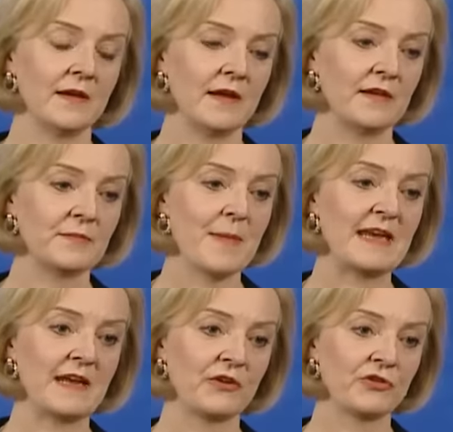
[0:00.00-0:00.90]
is
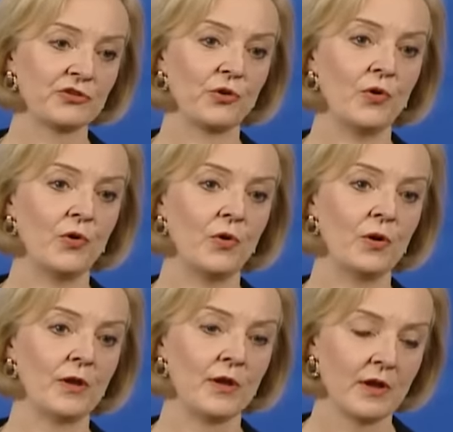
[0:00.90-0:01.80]
making sure
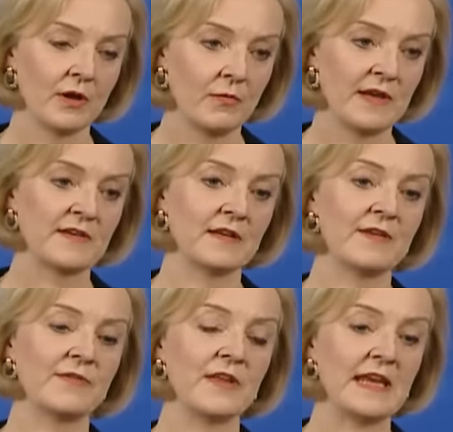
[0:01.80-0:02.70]
we
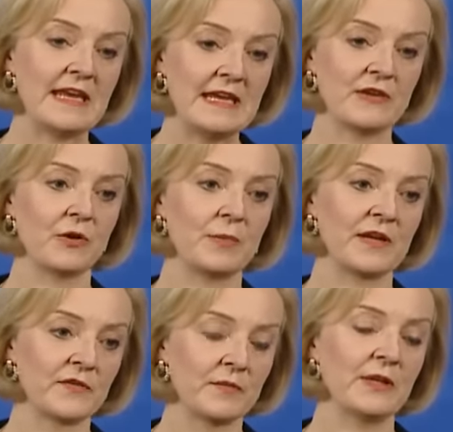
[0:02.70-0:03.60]
deliver the economic
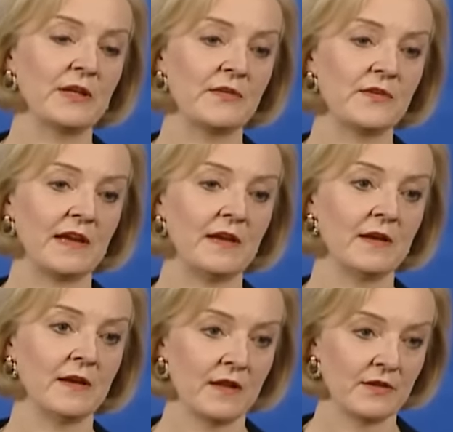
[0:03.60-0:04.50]
stability
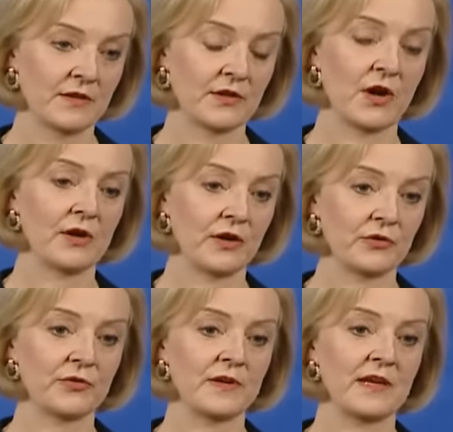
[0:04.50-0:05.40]
that our
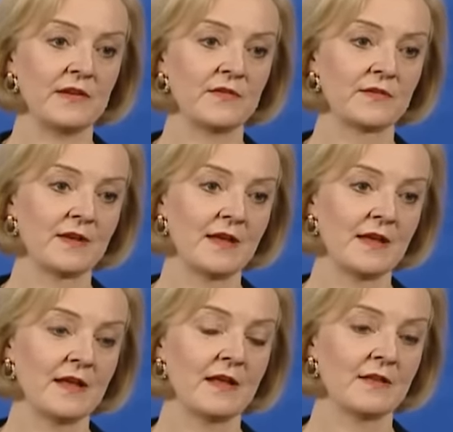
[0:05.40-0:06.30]
country needs.
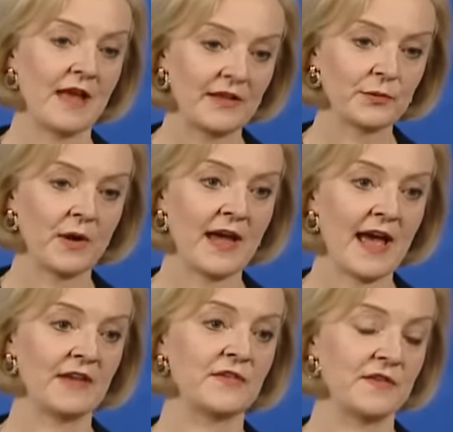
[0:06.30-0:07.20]
That's why I
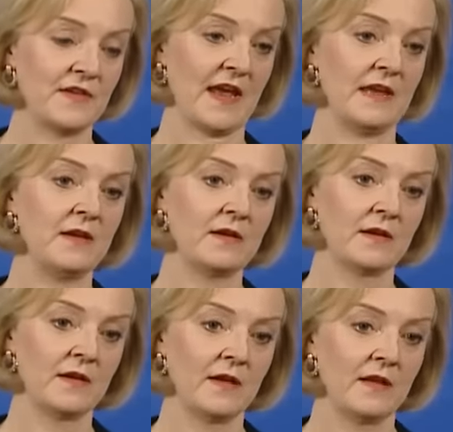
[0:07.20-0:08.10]
had to take
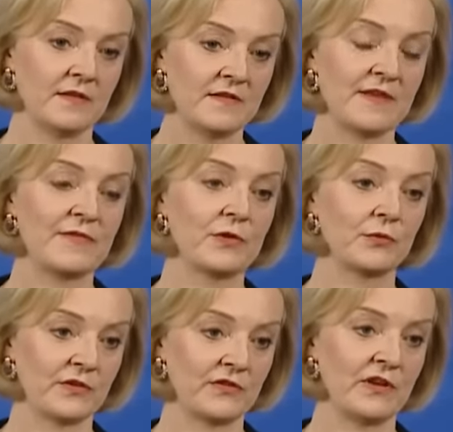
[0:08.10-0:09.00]
the difficult
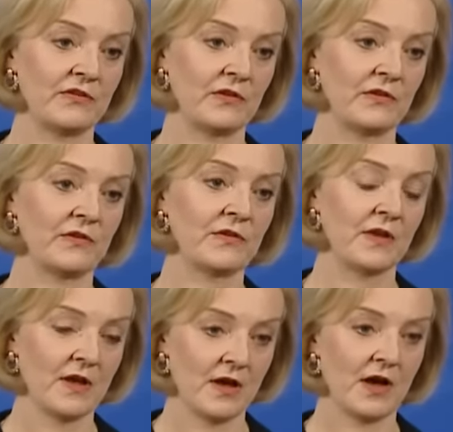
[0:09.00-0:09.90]
decisions
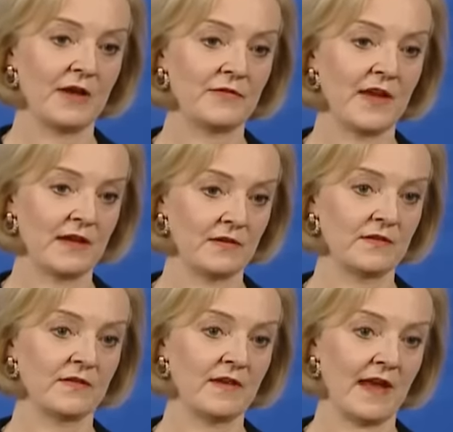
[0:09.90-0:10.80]
I've taken
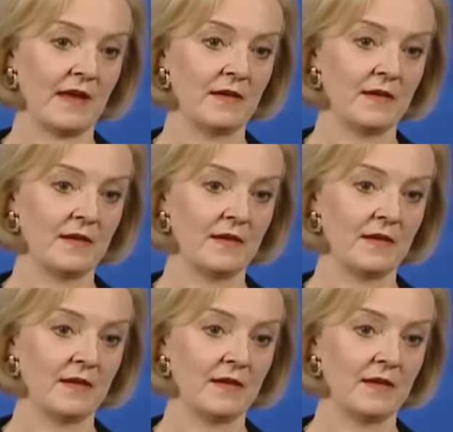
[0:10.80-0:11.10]
today.